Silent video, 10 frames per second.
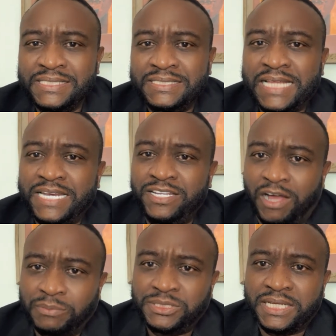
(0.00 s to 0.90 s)
that the
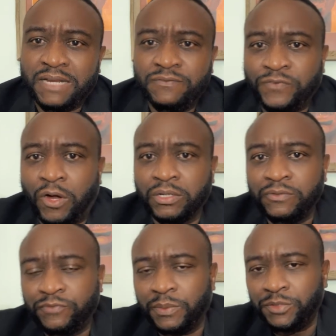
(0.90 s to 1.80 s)
object had
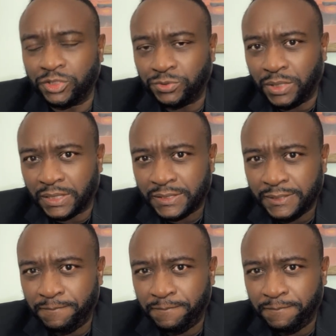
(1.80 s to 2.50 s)
fallen from your truck.